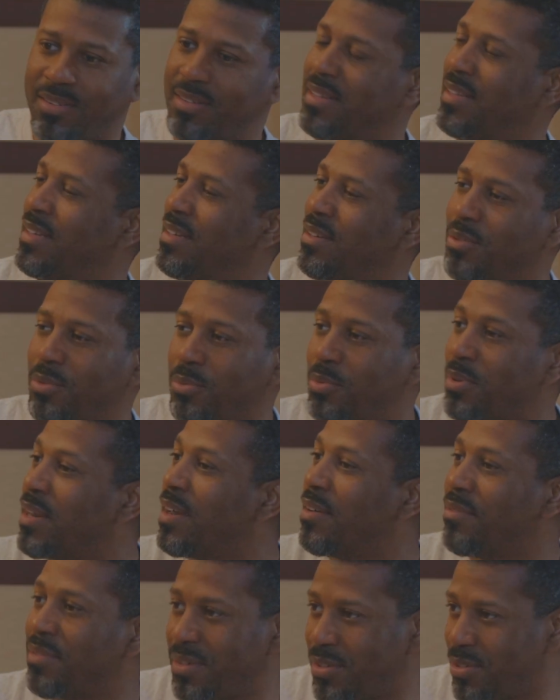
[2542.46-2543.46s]
didn't or
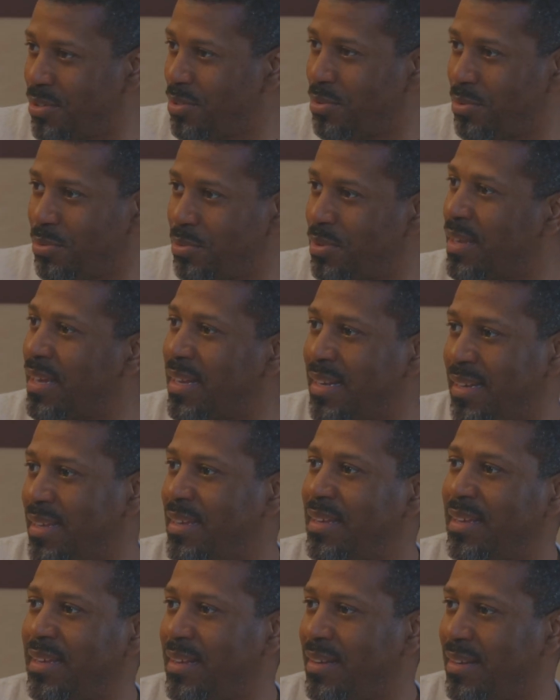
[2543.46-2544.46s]
whatever do what I
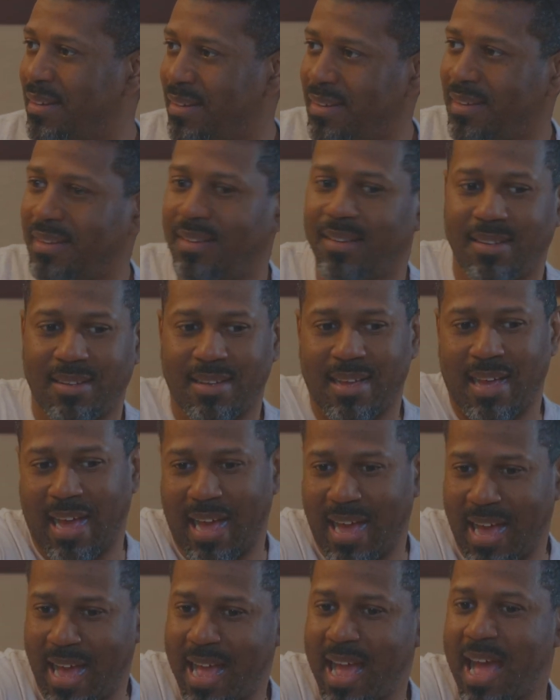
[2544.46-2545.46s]
did,
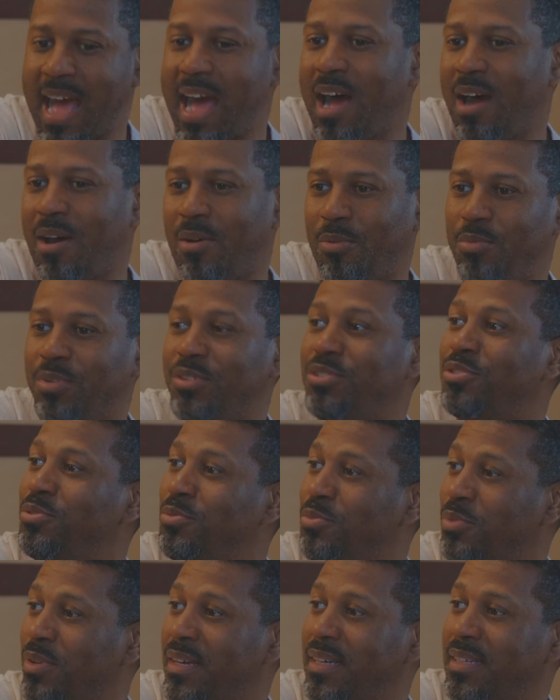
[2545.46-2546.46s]
how would you
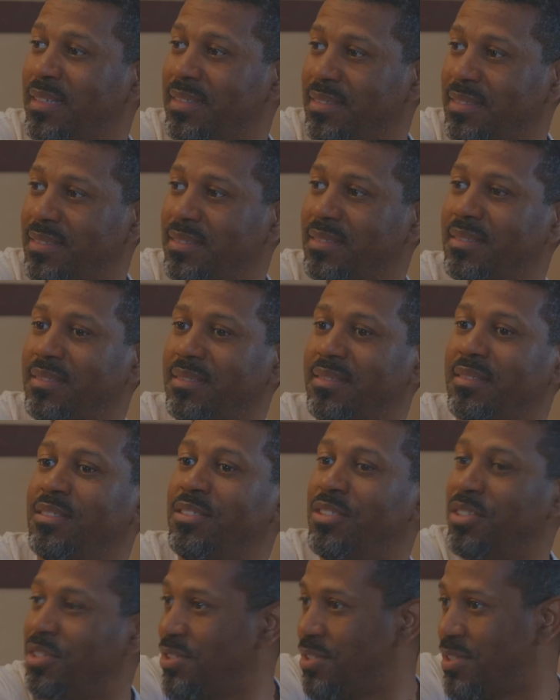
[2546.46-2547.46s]
want
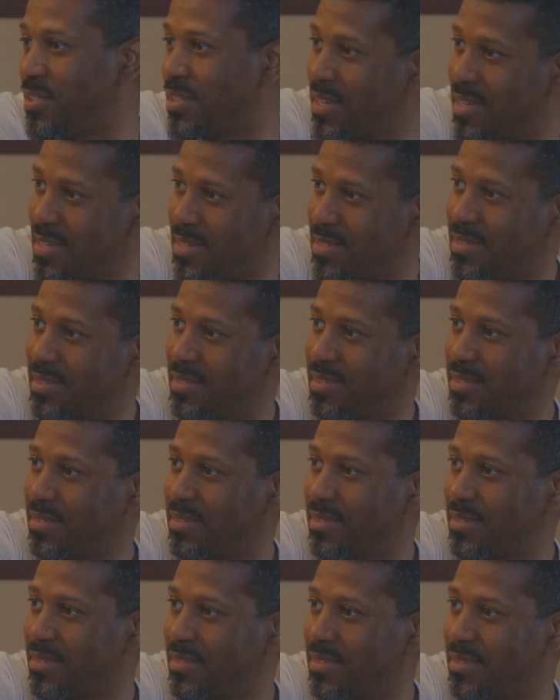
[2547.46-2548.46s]
your son
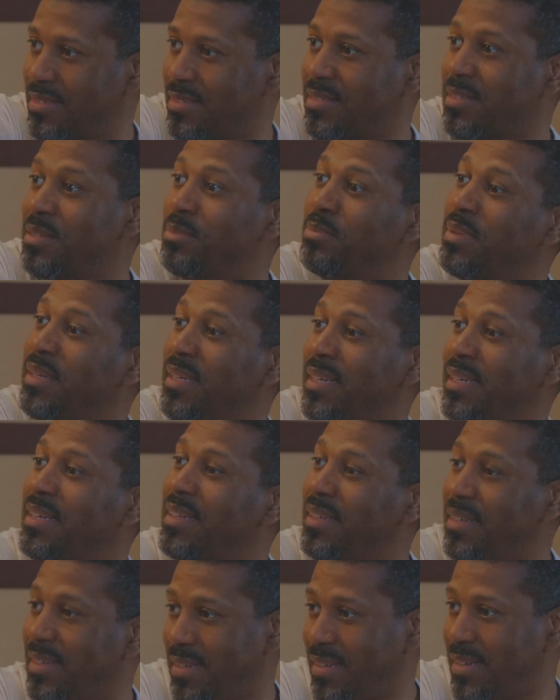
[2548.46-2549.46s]
to
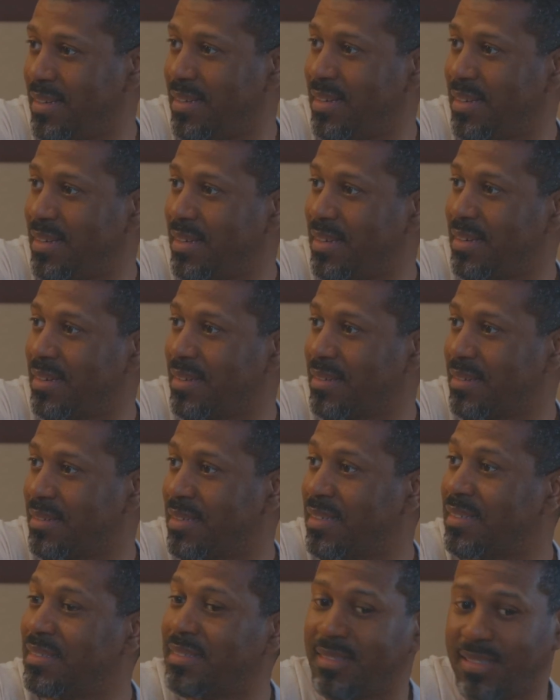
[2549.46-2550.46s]
be,
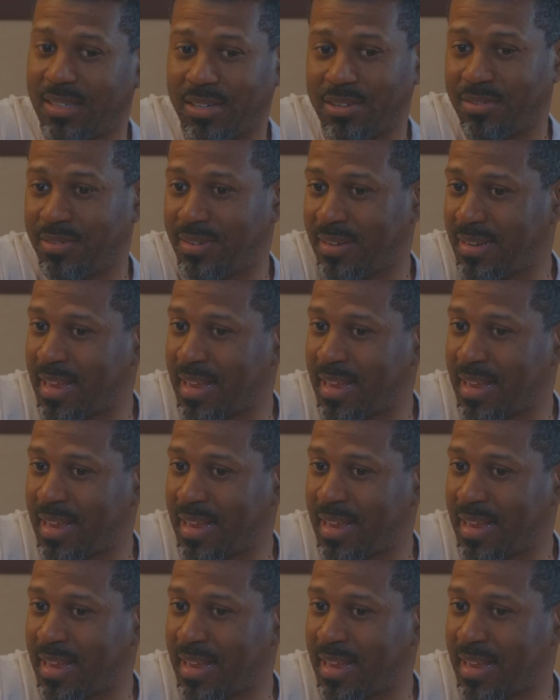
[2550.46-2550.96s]
considering